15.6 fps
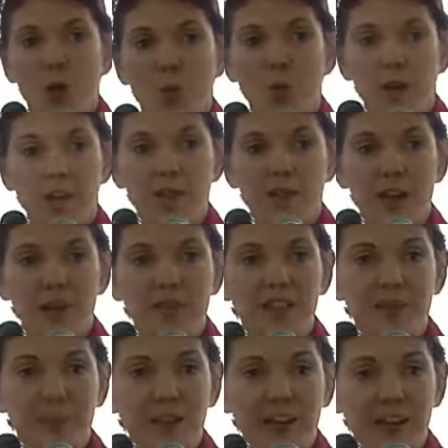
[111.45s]
when
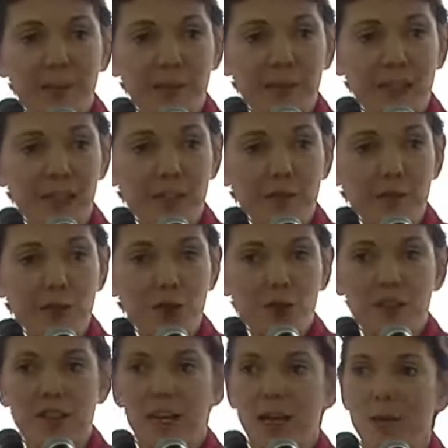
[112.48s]
family planning
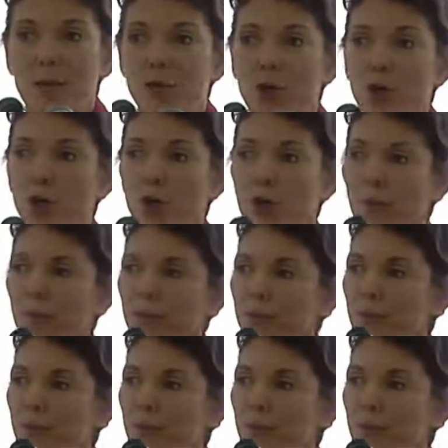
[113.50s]
officials came to her,